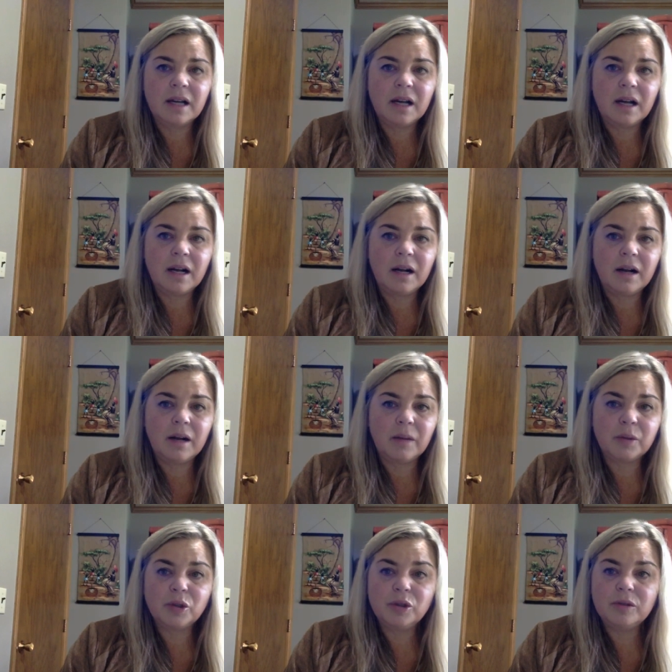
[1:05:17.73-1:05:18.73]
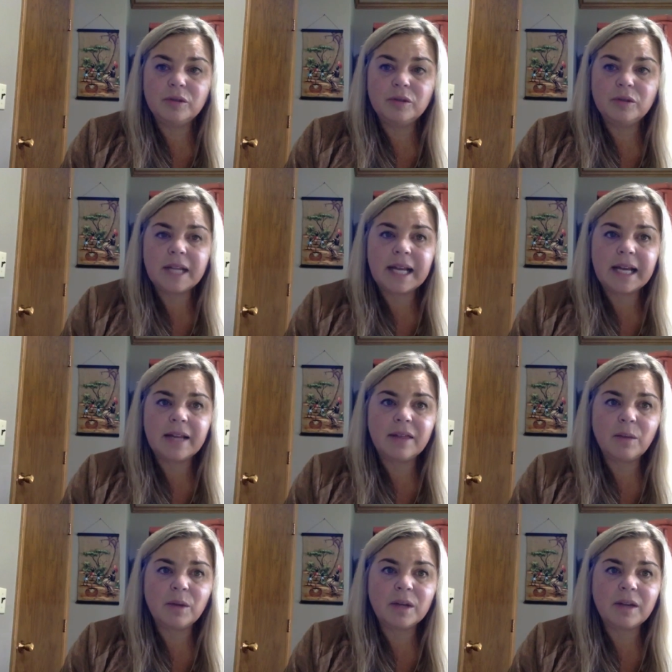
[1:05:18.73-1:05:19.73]
approved,
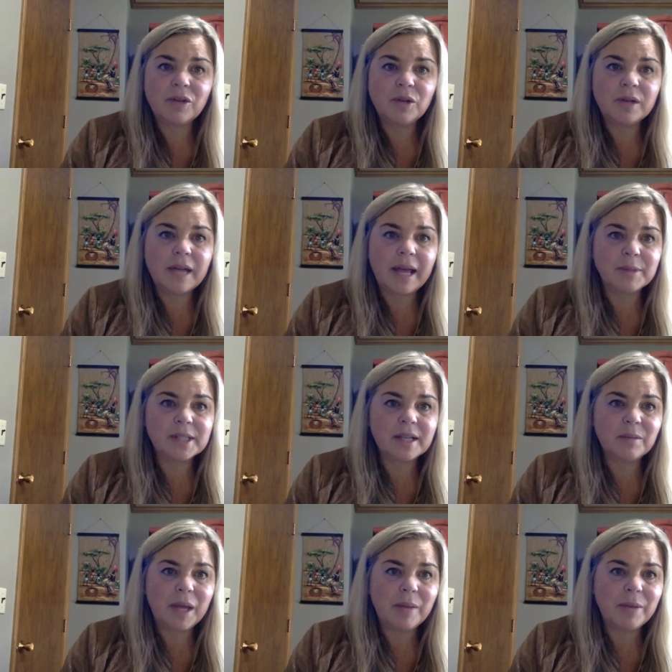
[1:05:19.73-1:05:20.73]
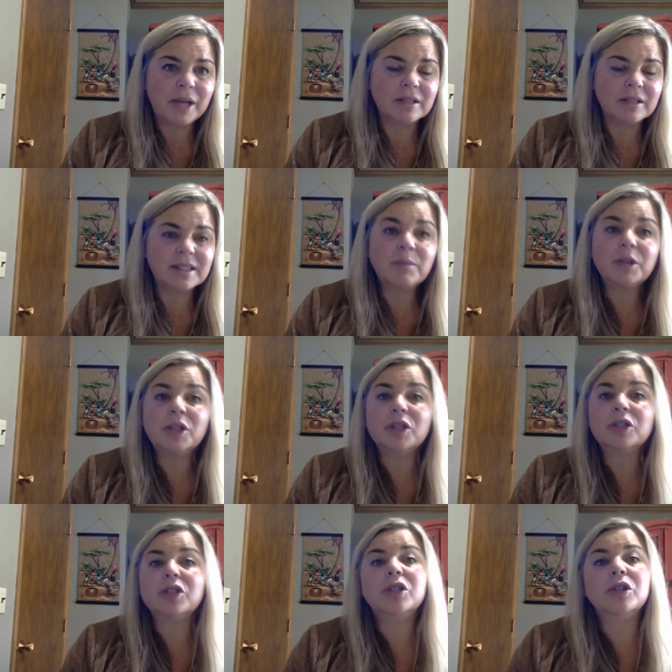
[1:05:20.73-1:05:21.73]
and they will give you an Amazon Pay button,
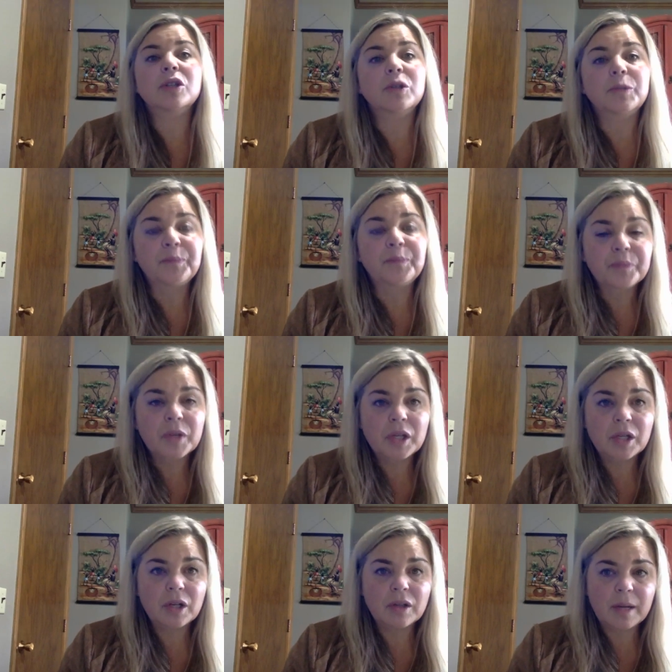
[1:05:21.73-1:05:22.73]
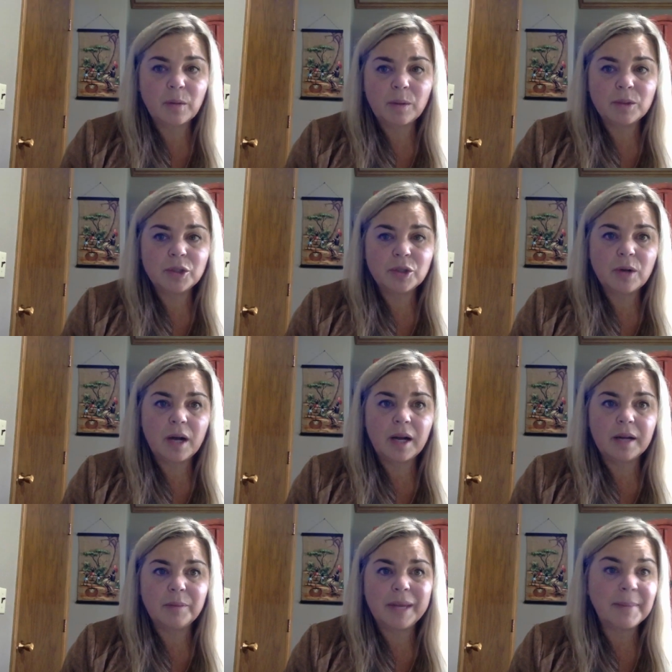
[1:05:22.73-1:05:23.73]
similar to, like we would do
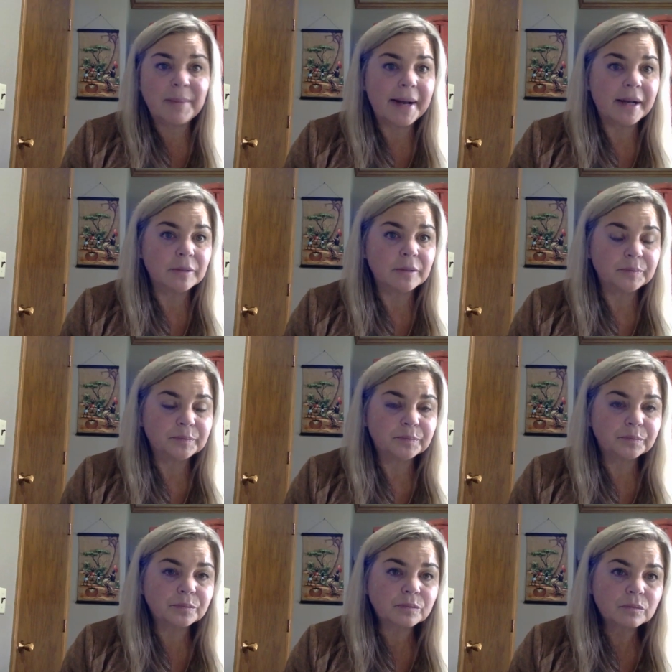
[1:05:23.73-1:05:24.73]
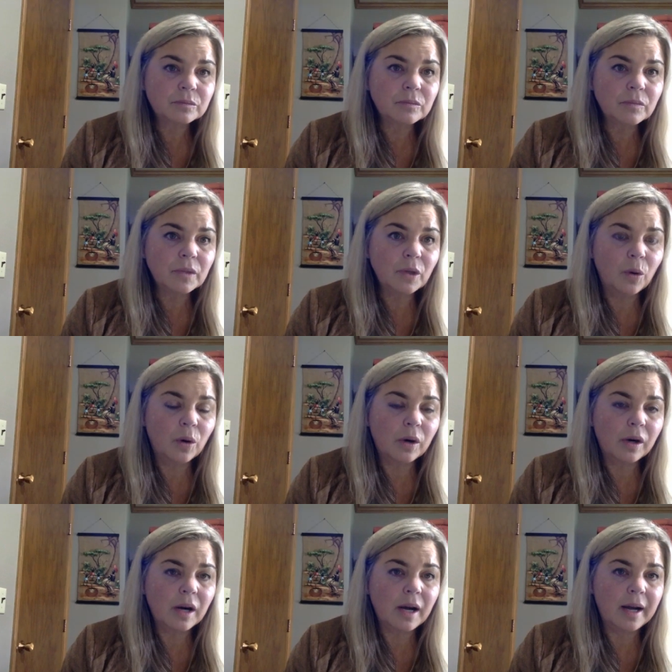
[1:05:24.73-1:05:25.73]
on PayPal
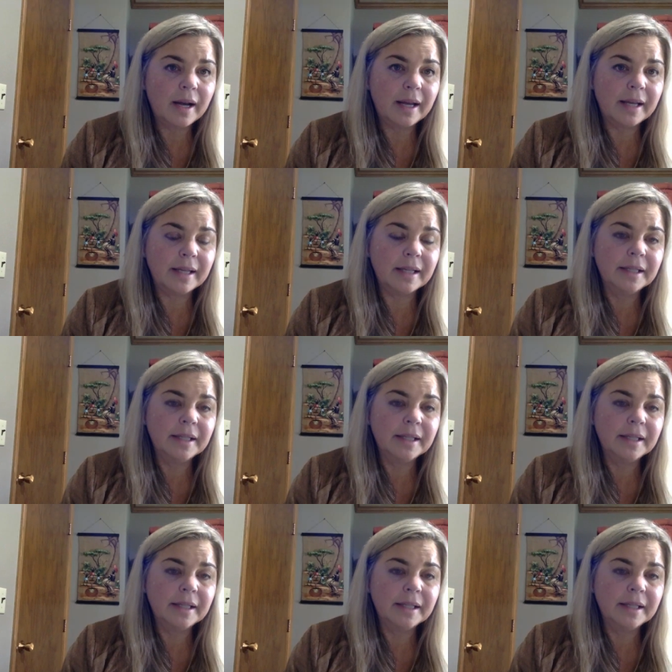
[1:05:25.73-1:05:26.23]
or on